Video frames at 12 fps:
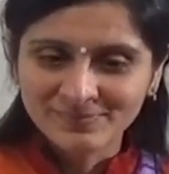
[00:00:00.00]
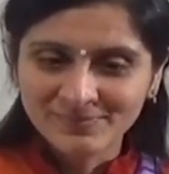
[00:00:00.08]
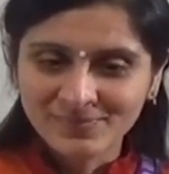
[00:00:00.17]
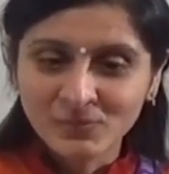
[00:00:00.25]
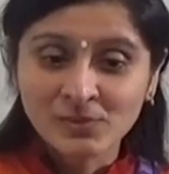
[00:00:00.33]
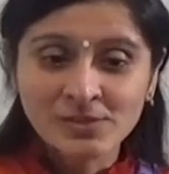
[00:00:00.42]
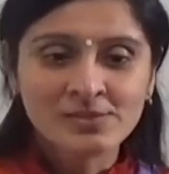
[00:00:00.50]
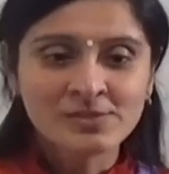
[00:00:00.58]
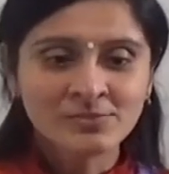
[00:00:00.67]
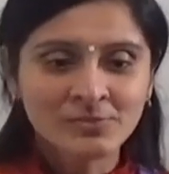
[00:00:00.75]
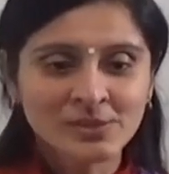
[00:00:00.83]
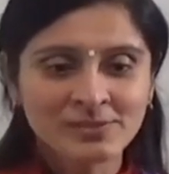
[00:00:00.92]
What does it
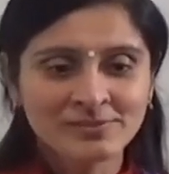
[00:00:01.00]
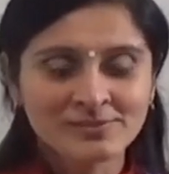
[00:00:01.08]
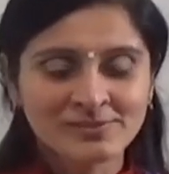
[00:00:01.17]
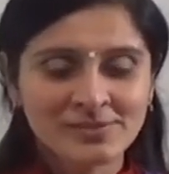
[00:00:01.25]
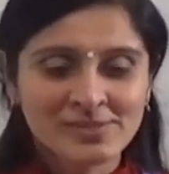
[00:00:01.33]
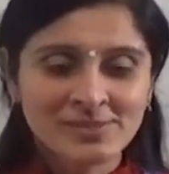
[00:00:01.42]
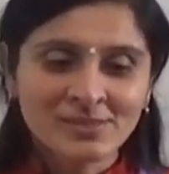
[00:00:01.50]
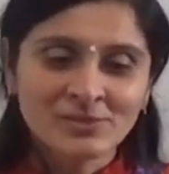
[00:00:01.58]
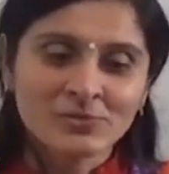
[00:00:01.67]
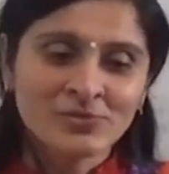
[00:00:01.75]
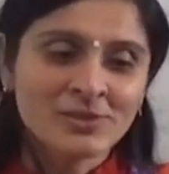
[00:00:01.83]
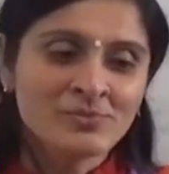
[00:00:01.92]
mean? State of
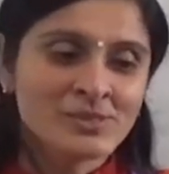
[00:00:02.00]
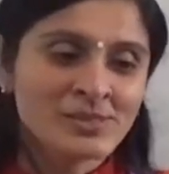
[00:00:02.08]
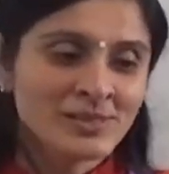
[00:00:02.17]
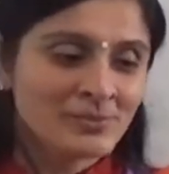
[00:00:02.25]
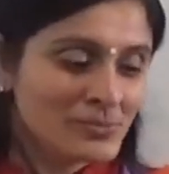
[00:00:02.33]
deep sleep.